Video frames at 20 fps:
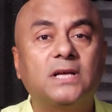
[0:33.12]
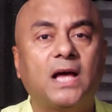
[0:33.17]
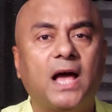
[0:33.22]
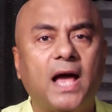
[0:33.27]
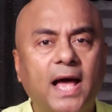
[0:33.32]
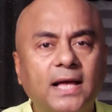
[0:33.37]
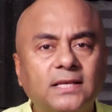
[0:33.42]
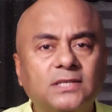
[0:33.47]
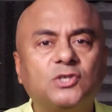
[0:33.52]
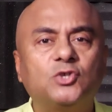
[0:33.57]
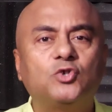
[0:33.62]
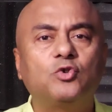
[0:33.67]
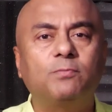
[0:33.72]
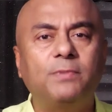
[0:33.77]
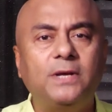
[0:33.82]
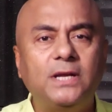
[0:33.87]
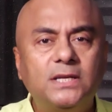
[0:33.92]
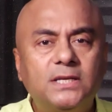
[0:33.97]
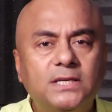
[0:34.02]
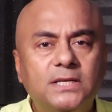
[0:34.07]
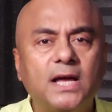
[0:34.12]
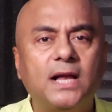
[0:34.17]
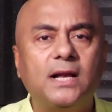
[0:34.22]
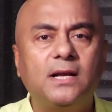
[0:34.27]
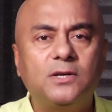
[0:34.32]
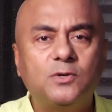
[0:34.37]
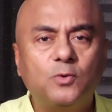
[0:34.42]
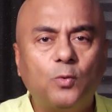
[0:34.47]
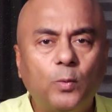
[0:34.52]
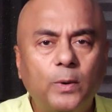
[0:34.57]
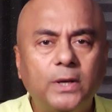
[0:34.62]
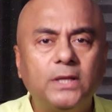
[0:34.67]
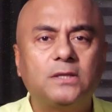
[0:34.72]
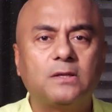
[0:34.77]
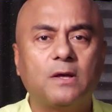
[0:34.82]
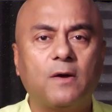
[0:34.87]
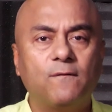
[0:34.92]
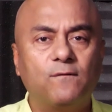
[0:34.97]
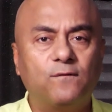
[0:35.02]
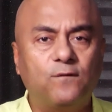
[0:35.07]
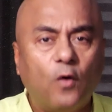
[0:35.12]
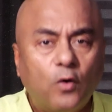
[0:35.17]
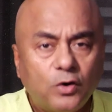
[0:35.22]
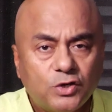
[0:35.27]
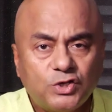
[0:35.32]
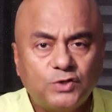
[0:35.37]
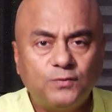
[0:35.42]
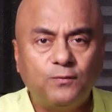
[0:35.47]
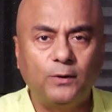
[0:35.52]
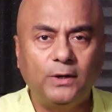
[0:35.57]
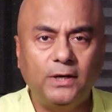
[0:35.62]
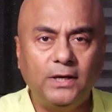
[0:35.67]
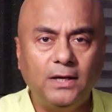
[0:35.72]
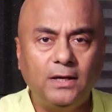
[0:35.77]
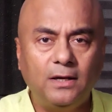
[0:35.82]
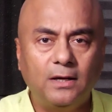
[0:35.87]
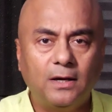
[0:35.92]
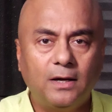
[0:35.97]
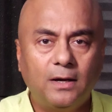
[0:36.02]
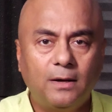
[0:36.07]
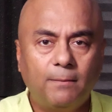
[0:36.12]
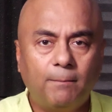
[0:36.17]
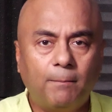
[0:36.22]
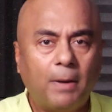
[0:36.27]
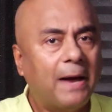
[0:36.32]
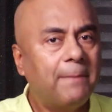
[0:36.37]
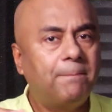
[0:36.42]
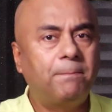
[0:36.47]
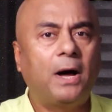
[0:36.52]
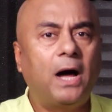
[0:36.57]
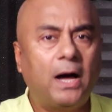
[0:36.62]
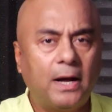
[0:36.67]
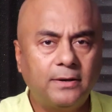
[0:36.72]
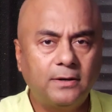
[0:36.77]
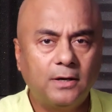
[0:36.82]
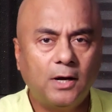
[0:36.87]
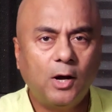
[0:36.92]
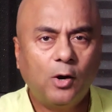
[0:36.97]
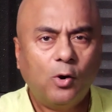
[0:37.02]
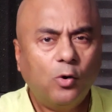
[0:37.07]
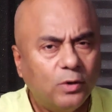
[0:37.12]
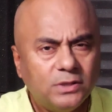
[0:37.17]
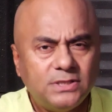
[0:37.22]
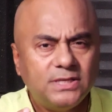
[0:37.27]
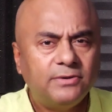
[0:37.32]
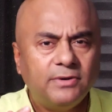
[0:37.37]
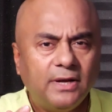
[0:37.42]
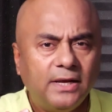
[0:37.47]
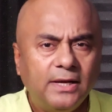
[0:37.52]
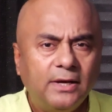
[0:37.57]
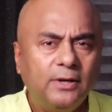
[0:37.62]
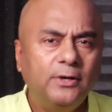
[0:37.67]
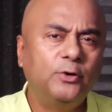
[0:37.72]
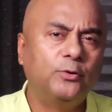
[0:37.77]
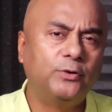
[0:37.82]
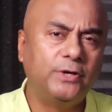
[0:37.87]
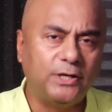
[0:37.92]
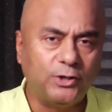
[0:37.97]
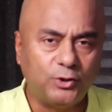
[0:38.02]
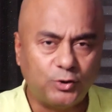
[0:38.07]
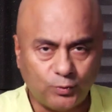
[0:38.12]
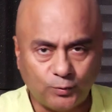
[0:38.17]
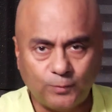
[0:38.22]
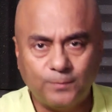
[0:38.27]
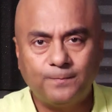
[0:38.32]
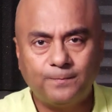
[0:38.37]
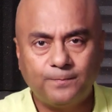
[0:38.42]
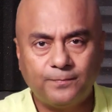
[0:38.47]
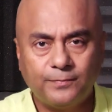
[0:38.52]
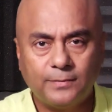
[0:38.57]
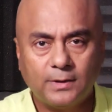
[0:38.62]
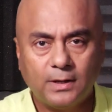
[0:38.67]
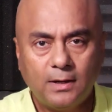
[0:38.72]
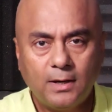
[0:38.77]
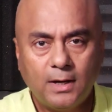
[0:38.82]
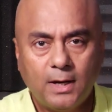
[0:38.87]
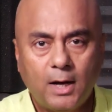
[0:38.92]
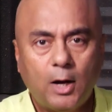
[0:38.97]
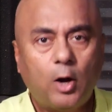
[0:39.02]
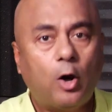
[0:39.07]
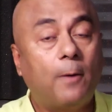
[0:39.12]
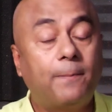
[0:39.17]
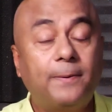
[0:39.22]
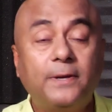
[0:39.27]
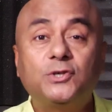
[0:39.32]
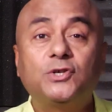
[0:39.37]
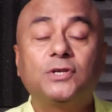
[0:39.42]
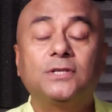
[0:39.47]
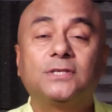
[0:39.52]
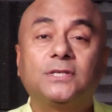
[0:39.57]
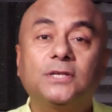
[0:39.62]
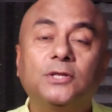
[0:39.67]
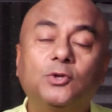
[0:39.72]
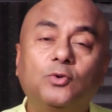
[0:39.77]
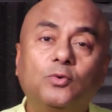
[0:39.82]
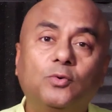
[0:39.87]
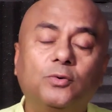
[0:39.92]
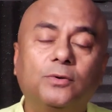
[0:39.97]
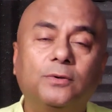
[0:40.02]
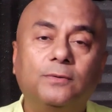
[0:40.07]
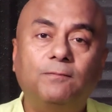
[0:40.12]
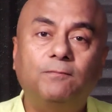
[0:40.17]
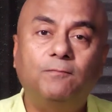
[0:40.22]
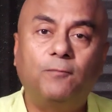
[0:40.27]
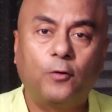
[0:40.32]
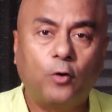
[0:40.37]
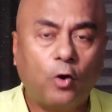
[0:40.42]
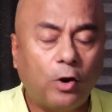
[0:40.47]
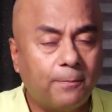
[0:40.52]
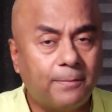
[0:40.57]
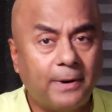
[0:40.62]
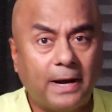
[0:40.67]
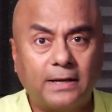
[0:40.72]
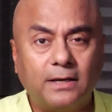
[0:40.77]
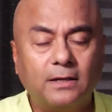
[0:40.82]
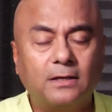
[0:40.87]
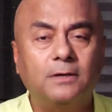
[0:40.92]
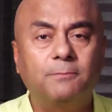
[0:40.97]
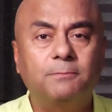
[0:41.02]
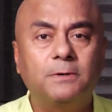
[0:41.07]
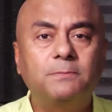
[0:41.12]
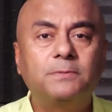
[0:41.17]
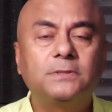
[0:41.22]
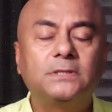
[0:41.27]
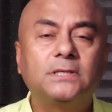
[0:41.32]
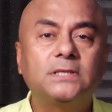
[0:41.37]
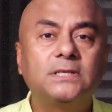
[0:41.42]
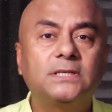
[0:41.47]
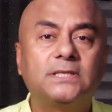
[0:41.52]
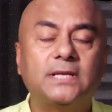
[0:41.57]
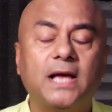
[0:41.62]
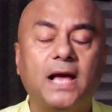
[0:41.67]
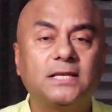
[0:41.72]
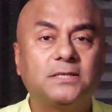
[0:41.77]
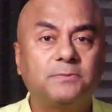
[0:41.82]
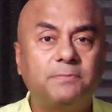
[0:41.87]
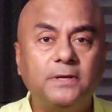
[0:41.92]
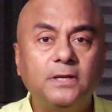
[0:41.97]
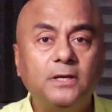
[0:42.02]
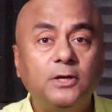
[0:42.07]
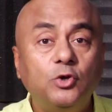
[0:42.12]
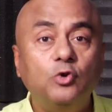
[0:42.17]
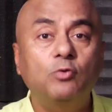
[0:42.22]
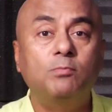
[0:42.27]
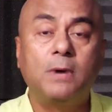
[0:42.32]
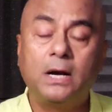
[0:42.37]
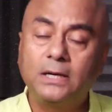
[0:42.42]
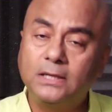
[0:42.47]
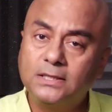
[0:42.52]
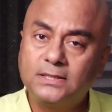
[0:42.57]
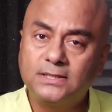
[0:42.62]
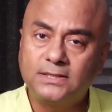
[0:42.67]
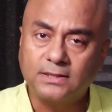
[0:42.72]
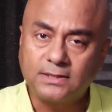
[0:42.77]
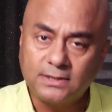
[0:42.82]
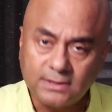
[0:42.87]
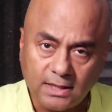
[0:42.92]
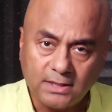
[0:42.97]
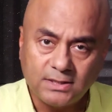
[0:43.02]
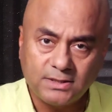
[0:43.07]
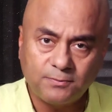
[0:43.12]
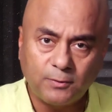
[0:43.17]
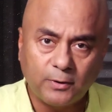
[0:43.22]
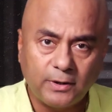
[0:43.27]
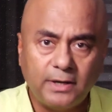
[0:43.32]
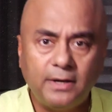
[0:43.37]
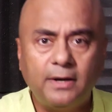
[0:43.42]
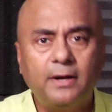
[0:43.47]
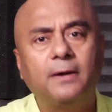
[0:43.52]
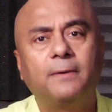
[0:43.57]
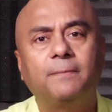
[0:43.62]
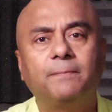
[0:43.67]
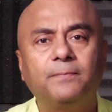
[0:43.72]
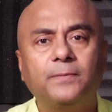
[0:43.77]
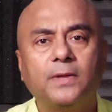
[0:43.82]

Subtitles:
has to be dealt with forcefully by power, who is he really alluding to? Operation Sindoor, for all practical purposes, has been a humongous success for India.